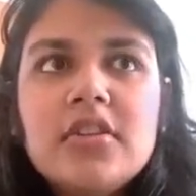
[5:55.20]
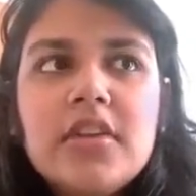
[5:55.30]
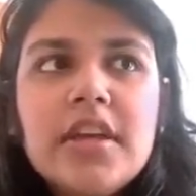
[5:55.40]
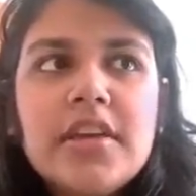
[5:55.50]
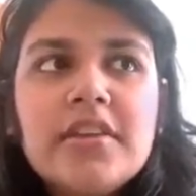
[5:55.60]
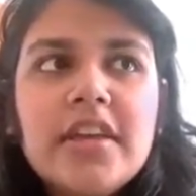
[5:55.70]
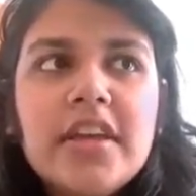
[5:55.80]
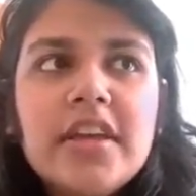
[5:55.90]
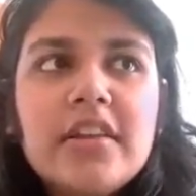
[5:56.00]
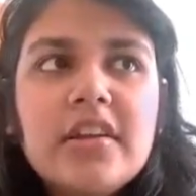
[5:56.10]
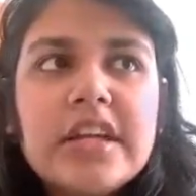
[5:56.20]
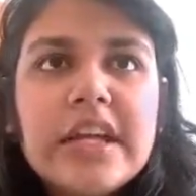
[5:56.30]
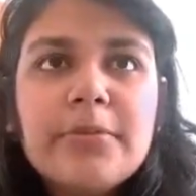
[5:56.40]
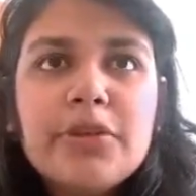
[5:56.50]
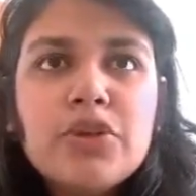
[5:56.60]
it either
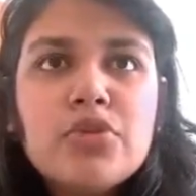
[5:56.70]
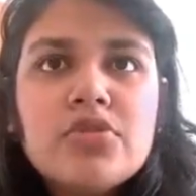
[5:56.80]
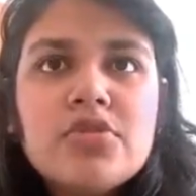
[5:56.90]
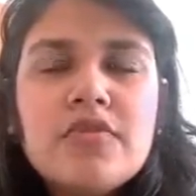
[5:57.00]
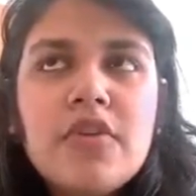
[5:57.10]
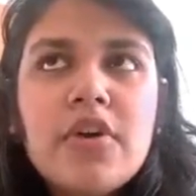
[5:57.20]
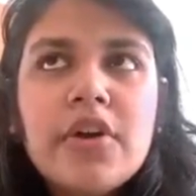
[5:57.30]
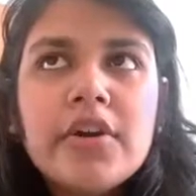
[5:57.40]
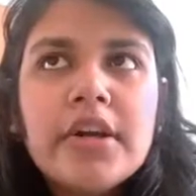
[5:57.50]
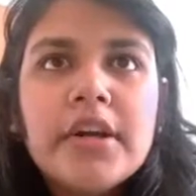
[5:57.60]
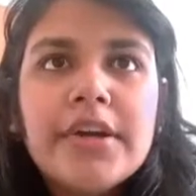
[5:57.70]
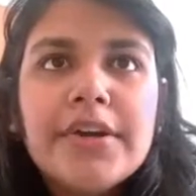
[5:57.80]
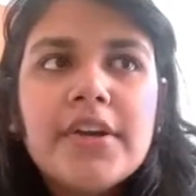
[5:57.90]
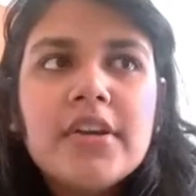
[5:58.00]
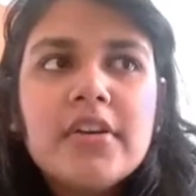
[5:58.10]
can be used for
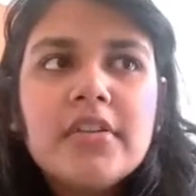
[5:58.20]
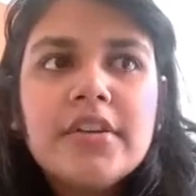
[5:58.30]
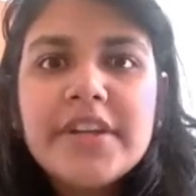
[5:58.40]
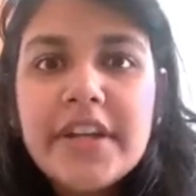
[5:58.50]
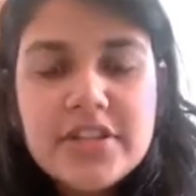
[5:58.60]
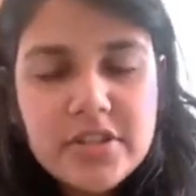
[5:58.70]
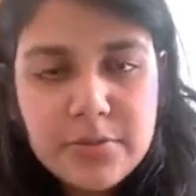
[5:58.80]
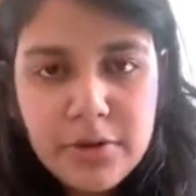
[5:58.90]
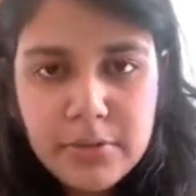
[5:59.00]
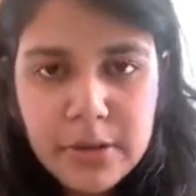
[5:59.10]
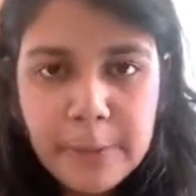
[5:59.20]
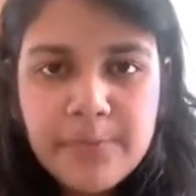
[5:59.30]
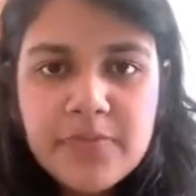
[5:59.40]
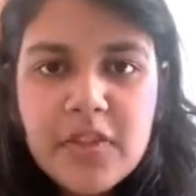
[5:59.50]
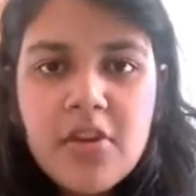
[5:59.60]
a regression problem
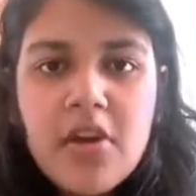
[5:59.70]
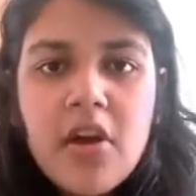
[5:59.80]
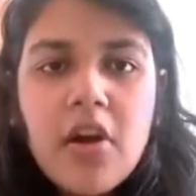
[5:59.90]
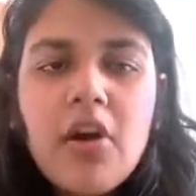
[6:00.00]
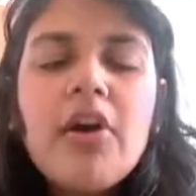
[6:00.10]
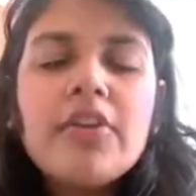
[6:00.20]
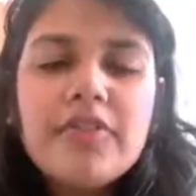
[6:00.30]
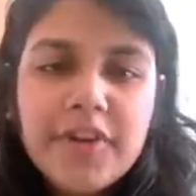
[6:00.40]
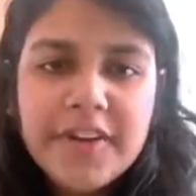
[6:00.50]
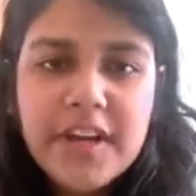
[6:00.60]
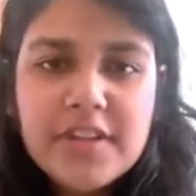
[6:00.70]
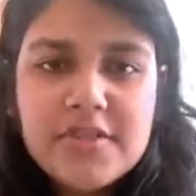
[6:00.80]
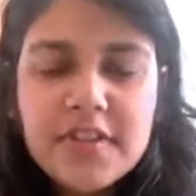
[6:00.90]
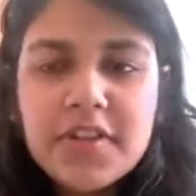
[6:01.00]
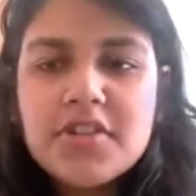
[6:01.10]
or for a
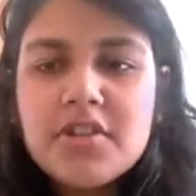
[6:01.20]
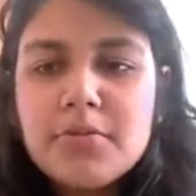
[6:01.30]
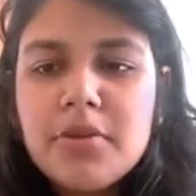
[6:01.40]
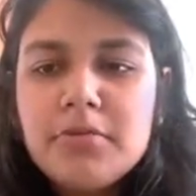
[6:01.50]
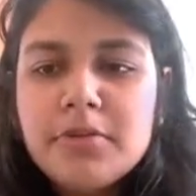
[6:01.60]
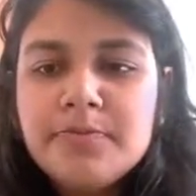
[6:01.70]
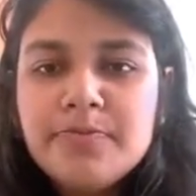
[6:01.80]
classification problem.